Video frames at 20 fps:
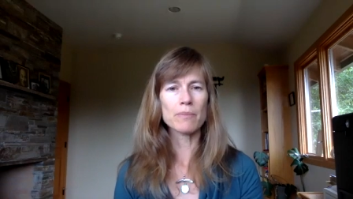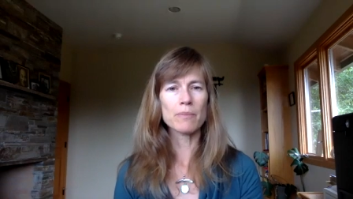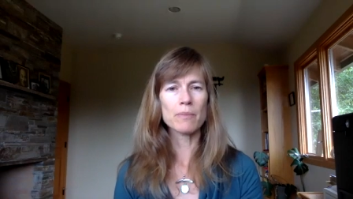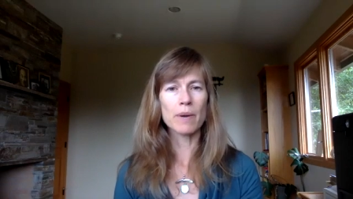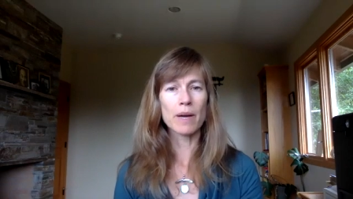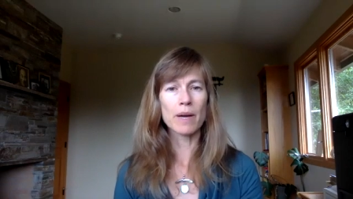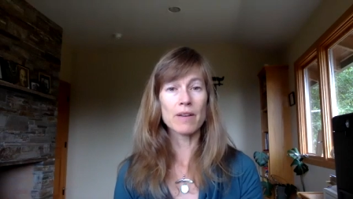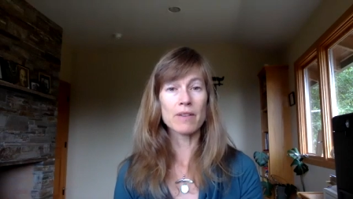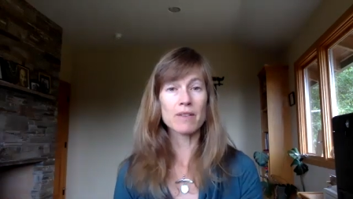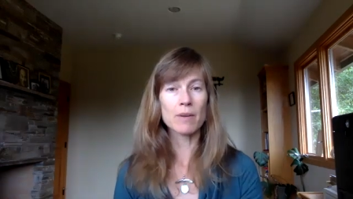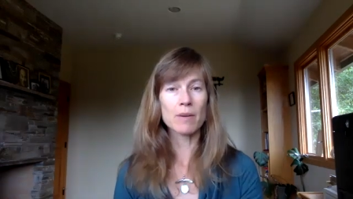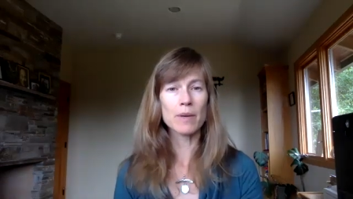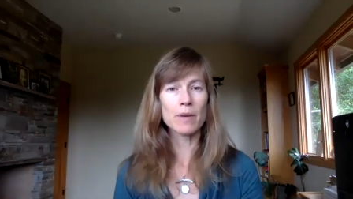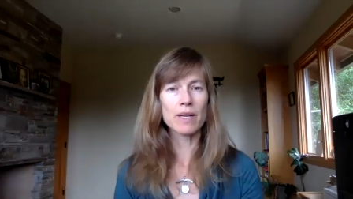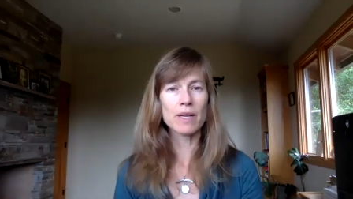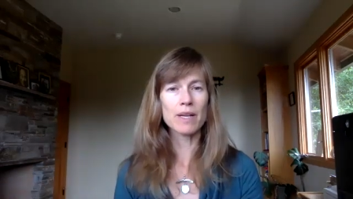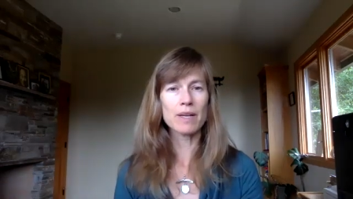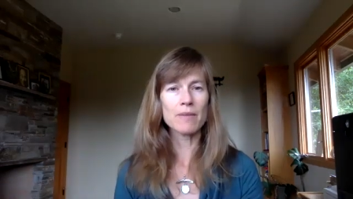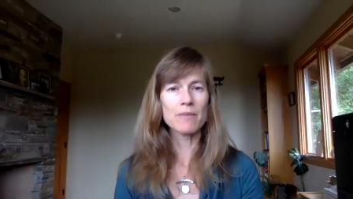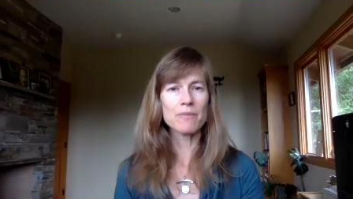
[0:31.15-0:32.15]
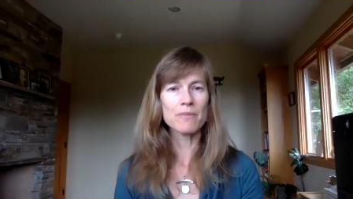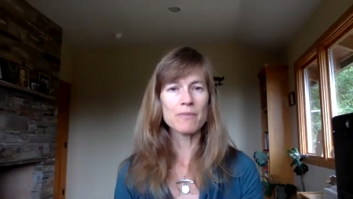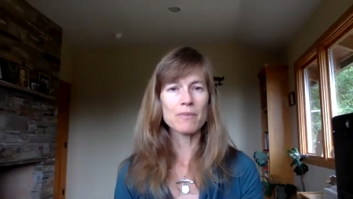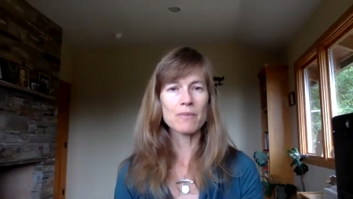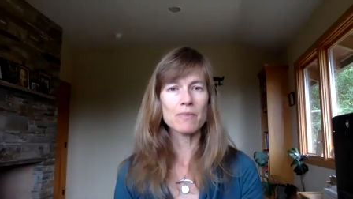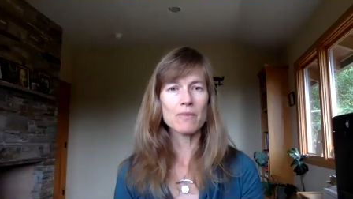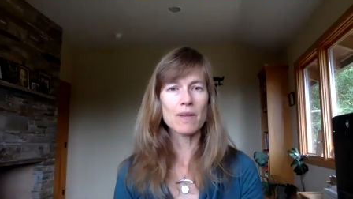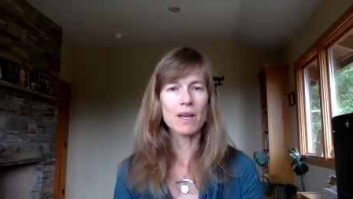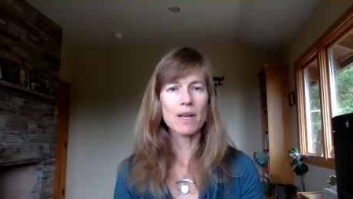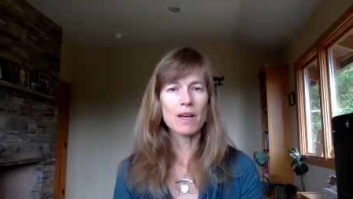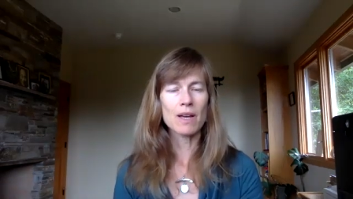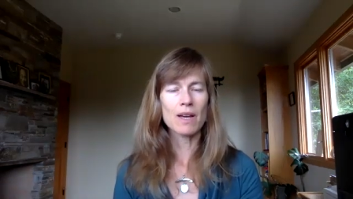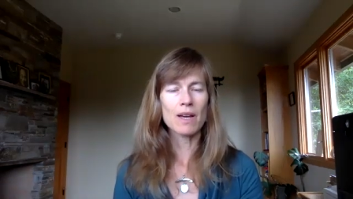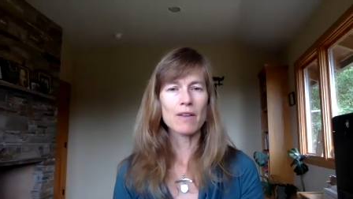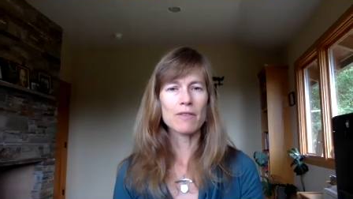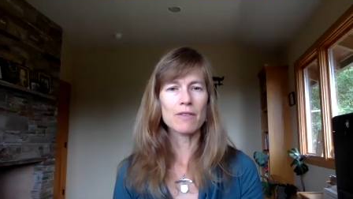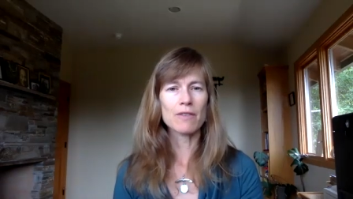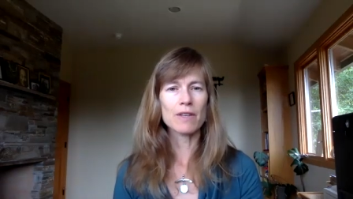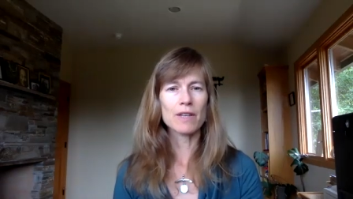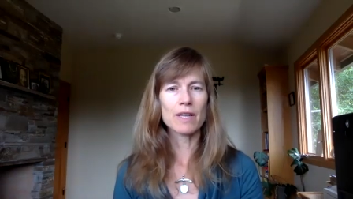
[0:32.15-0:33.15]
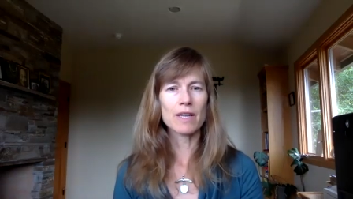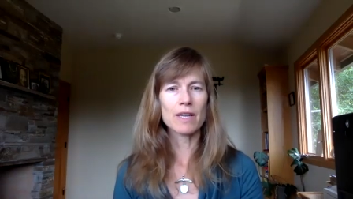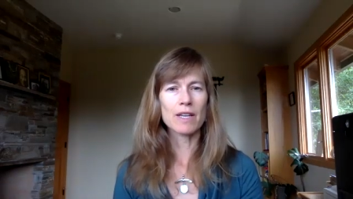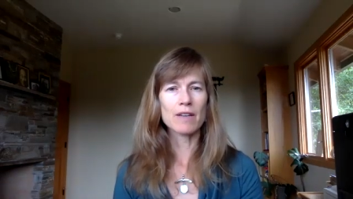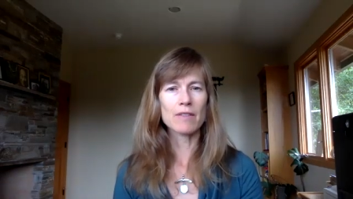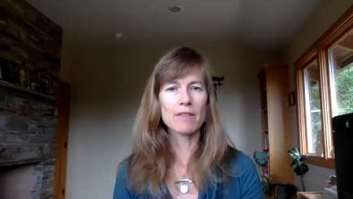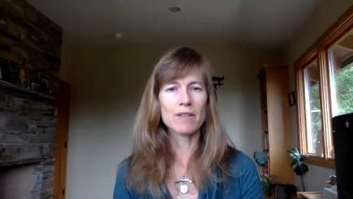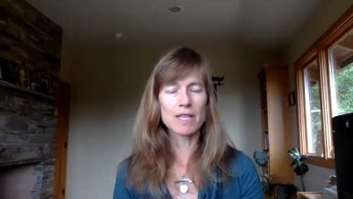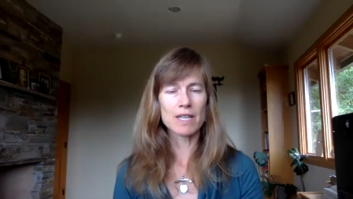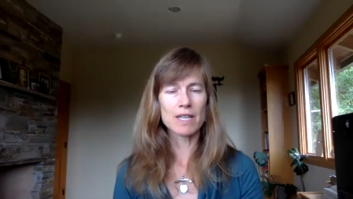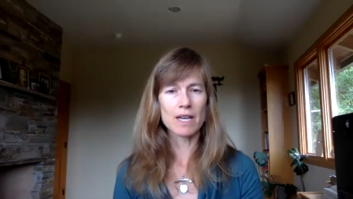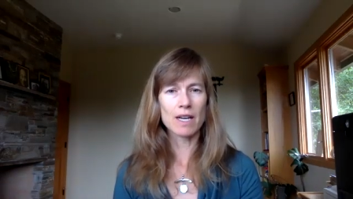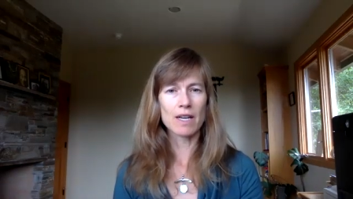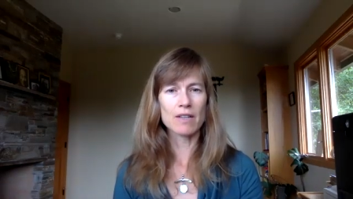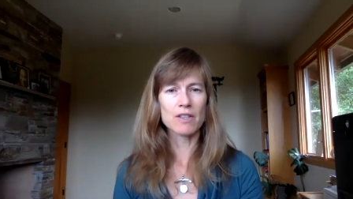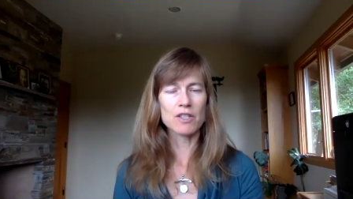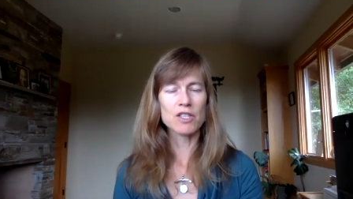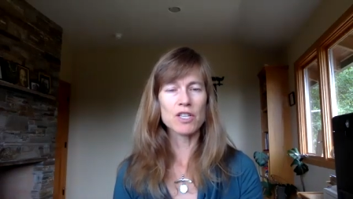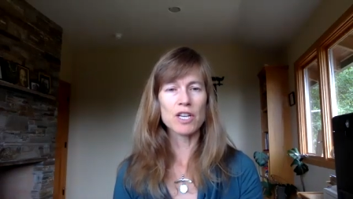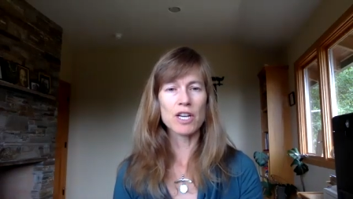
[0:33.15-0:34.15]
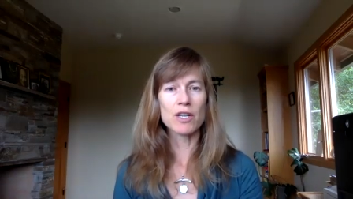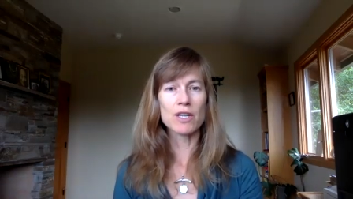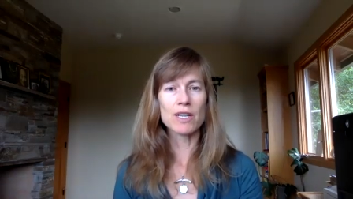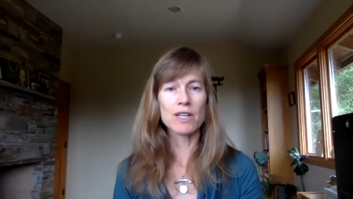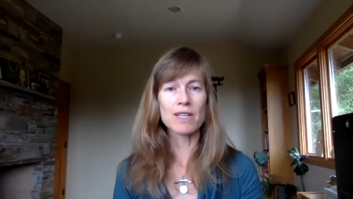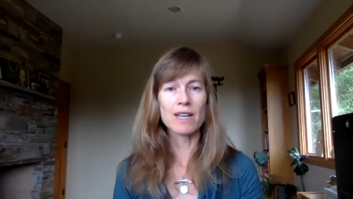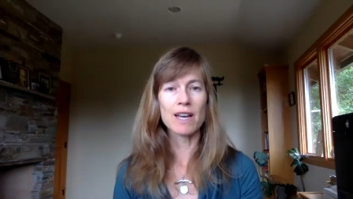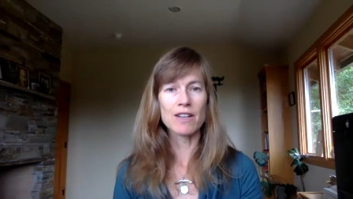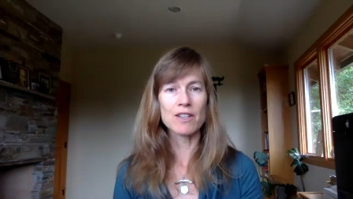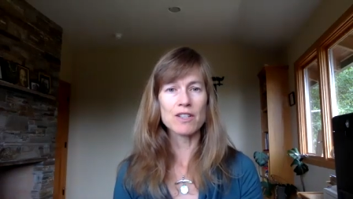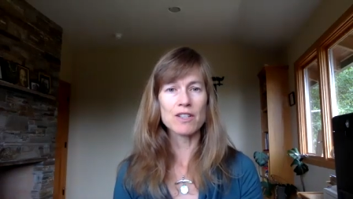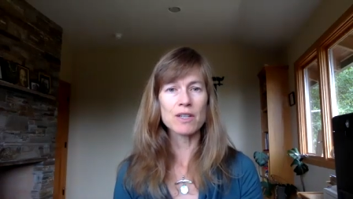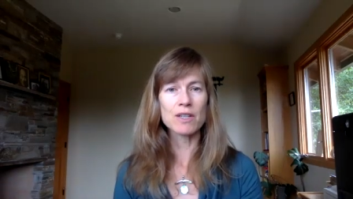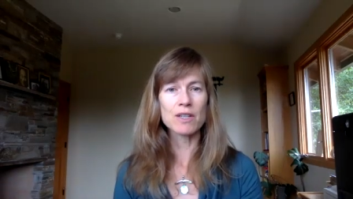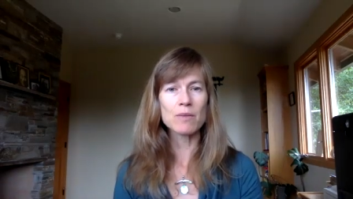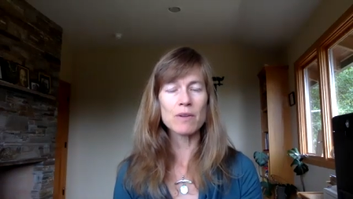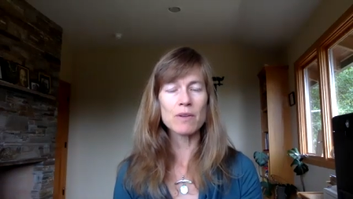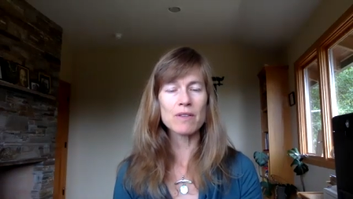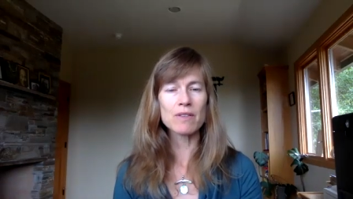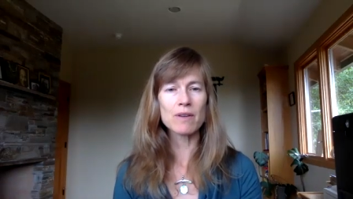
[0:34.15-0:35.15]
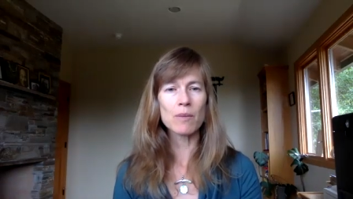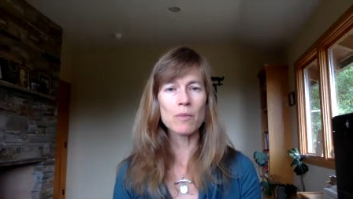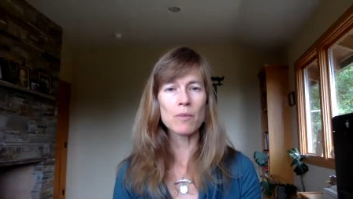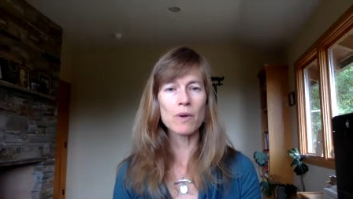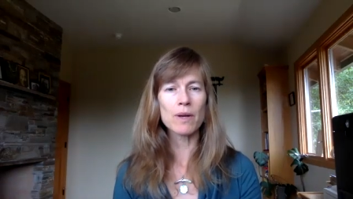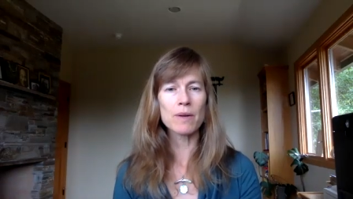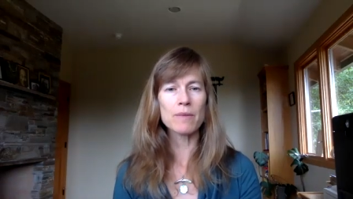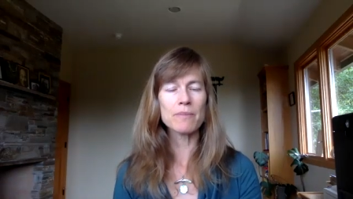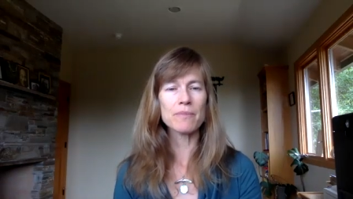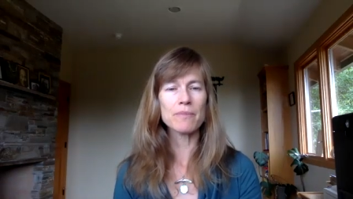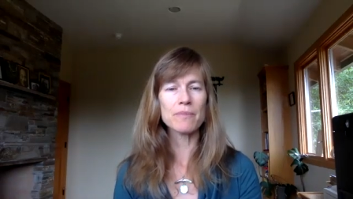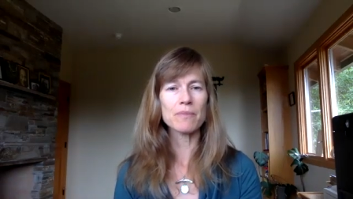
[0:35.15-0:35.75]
by somebody, a feeling of shared attention with someone.